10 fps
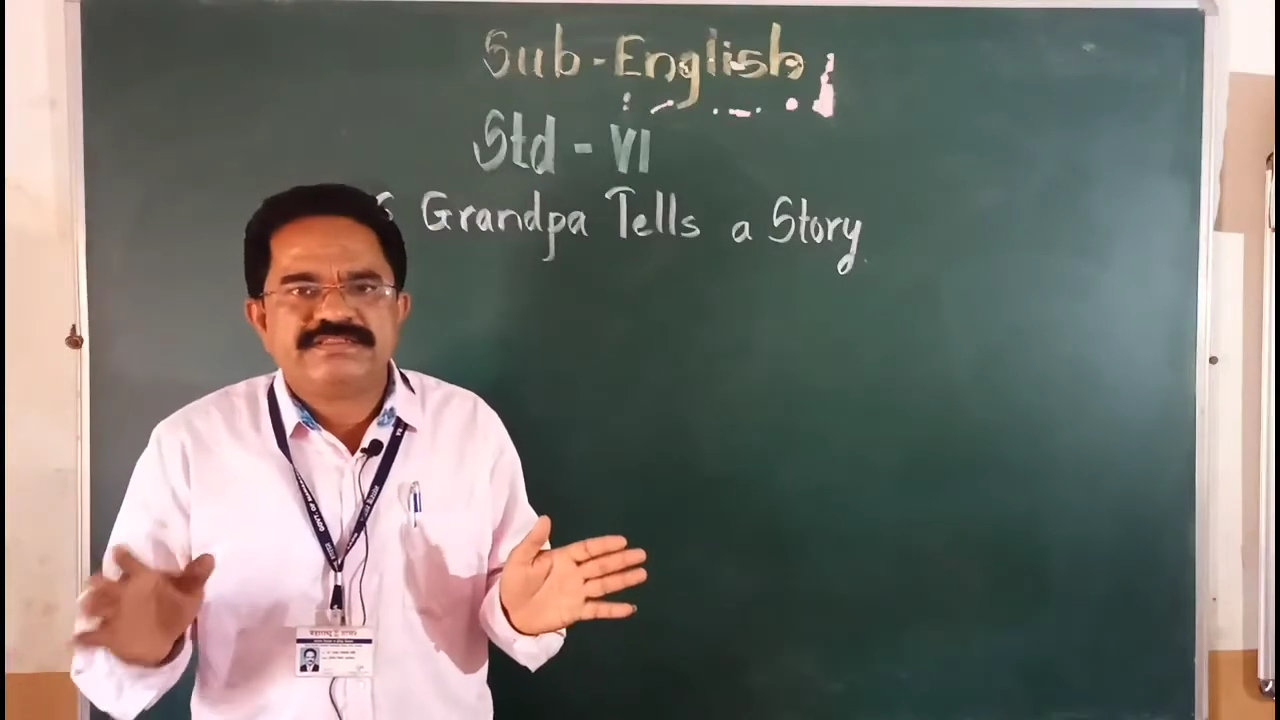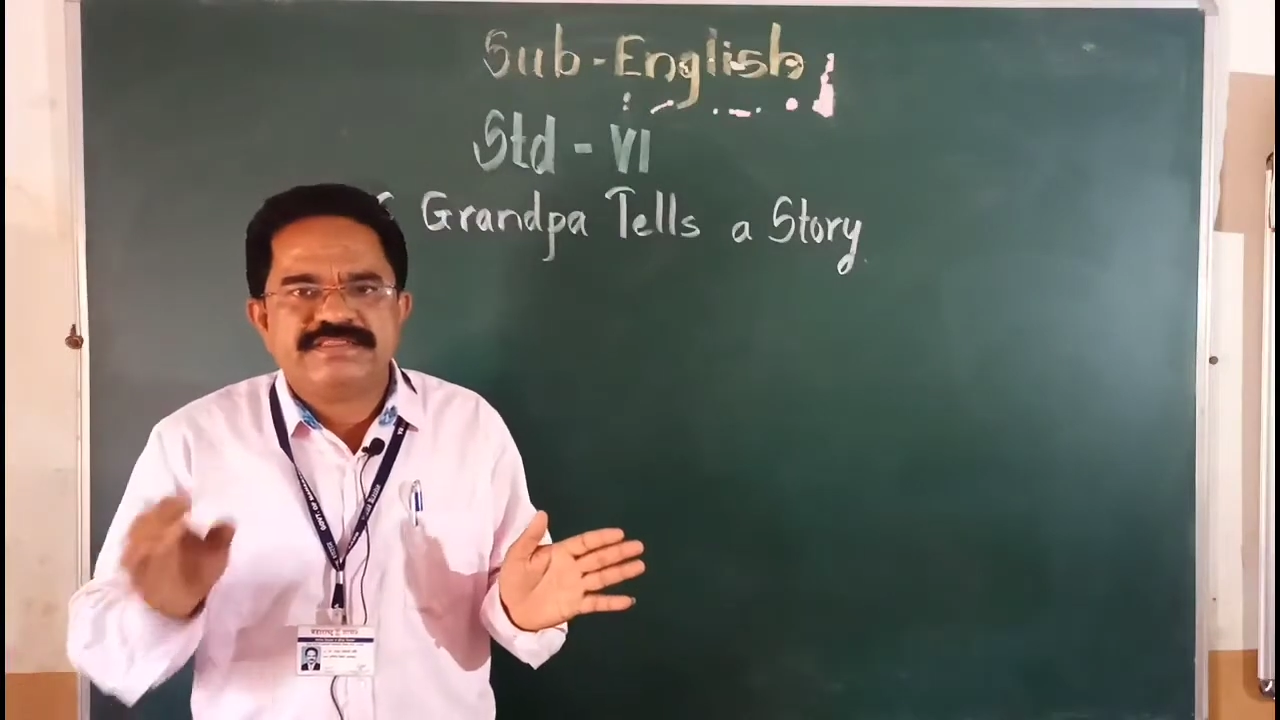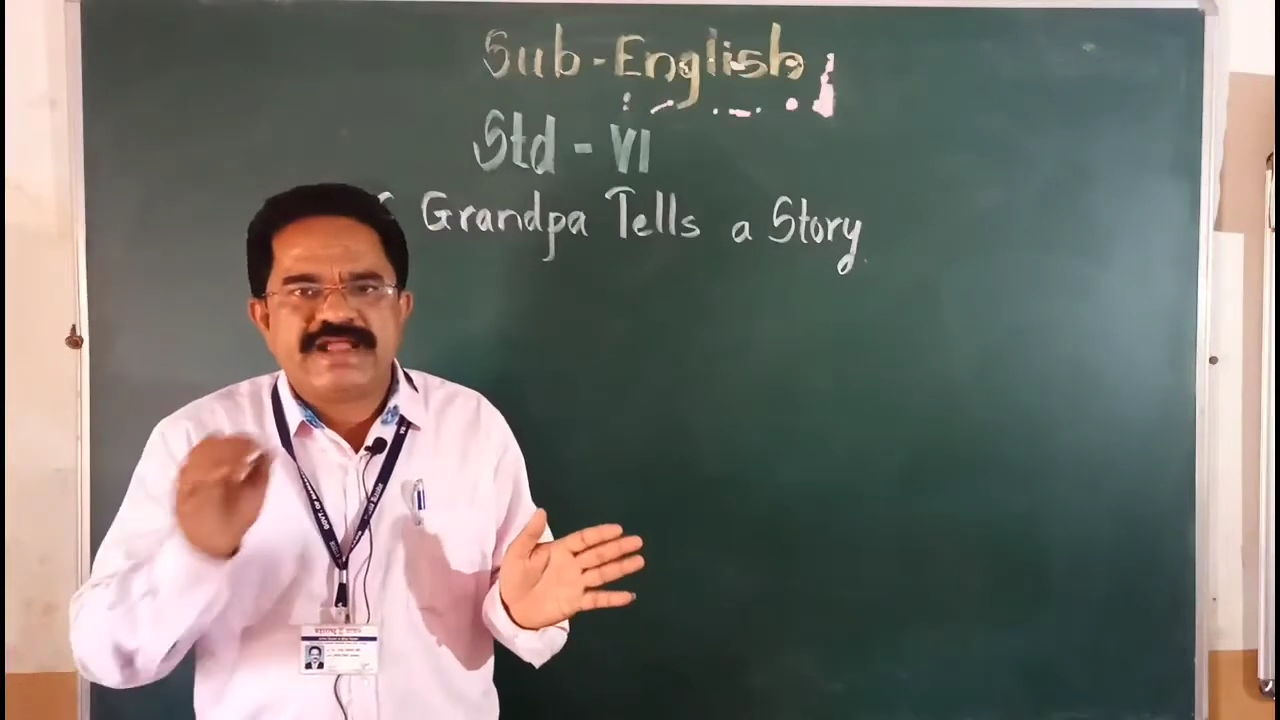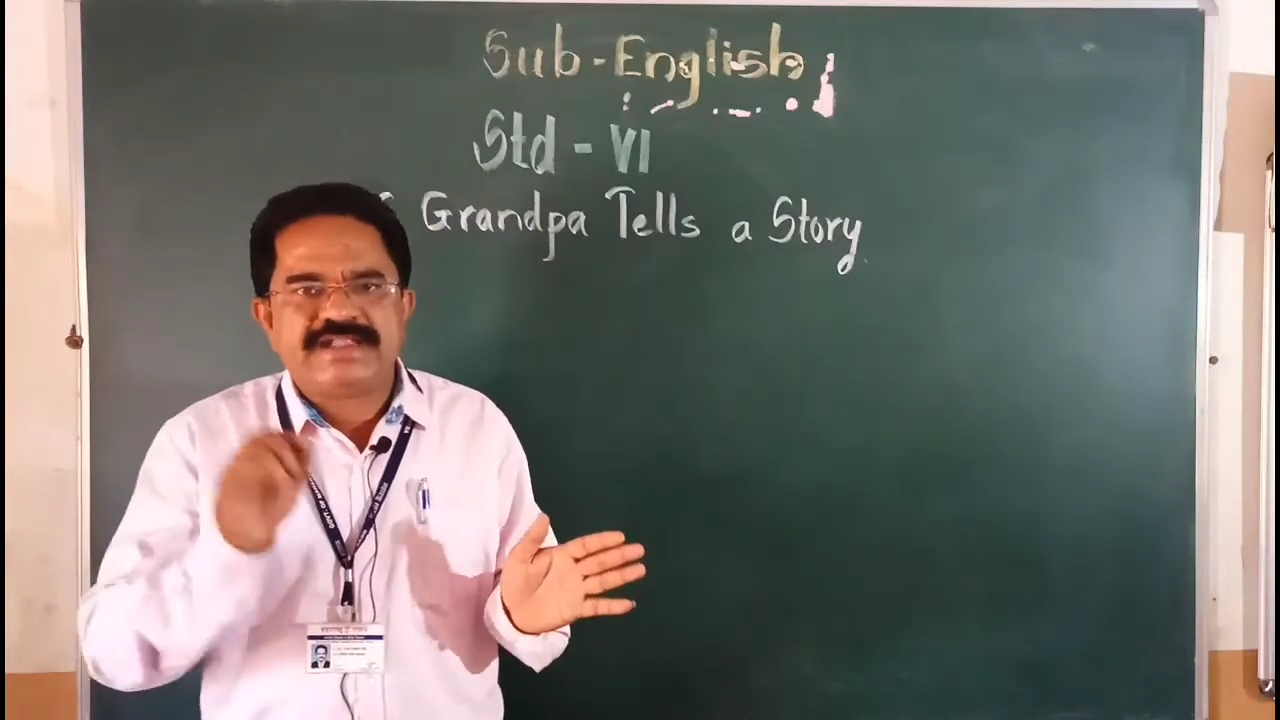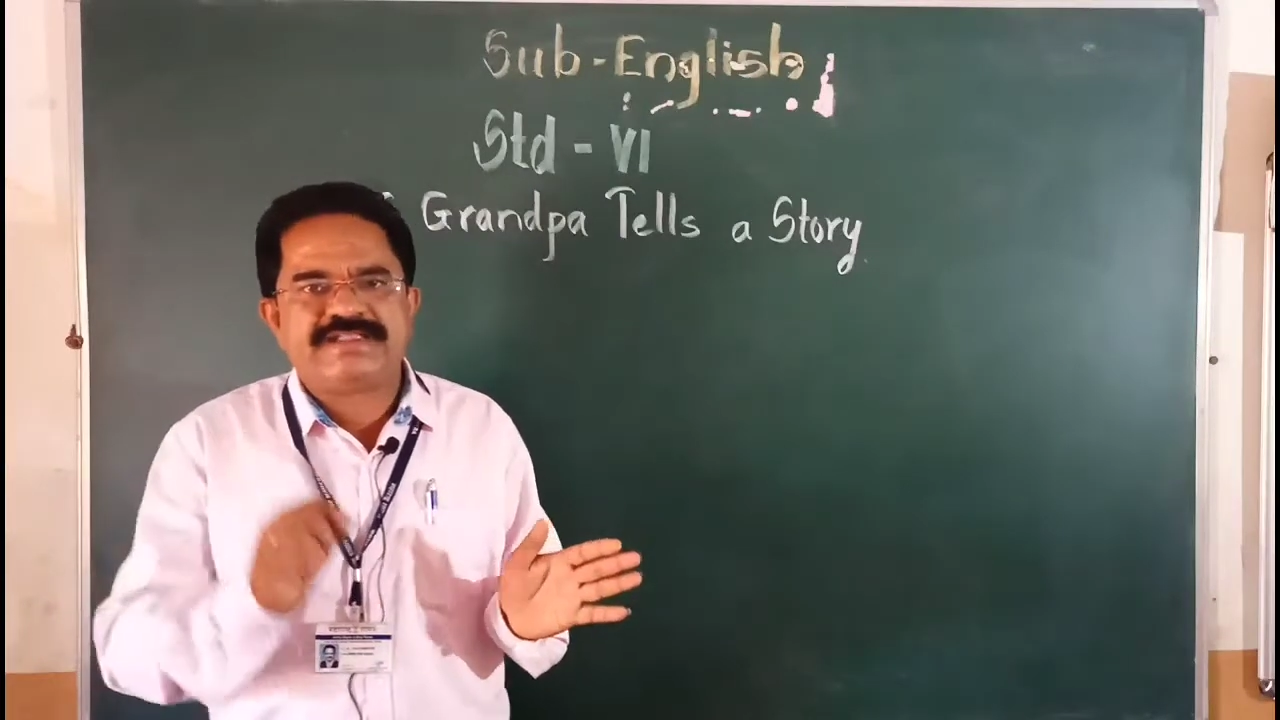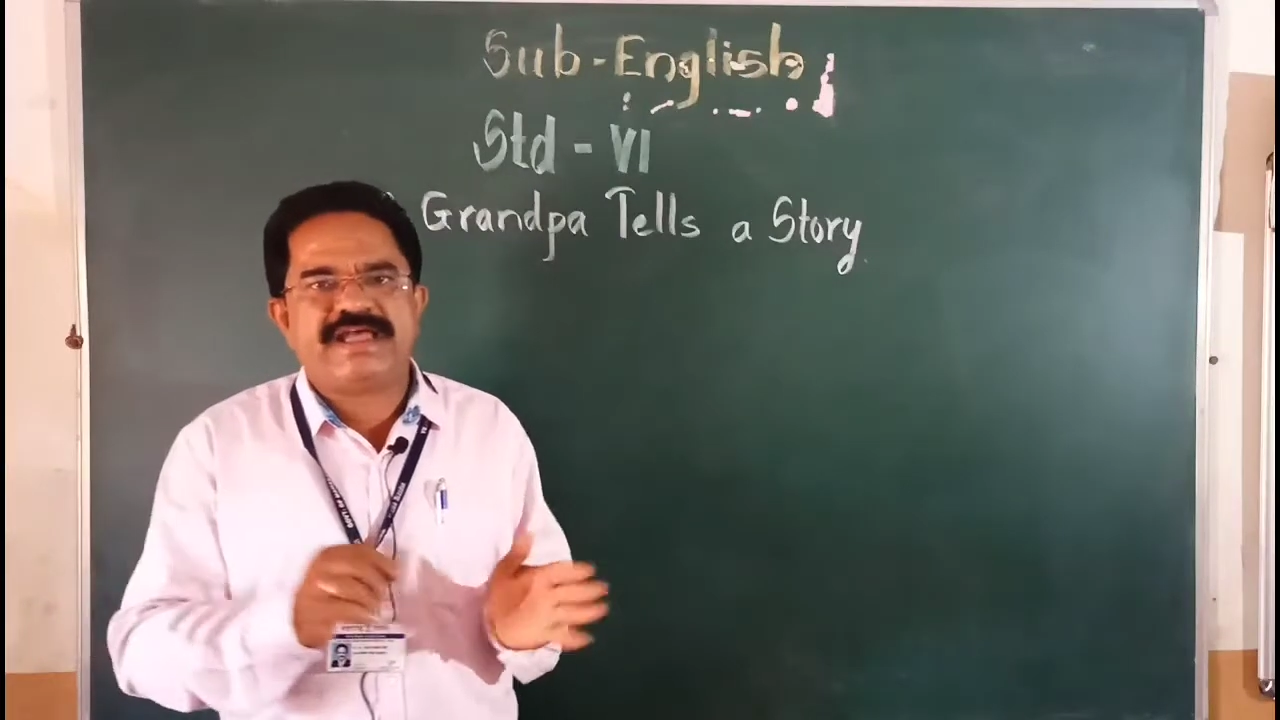that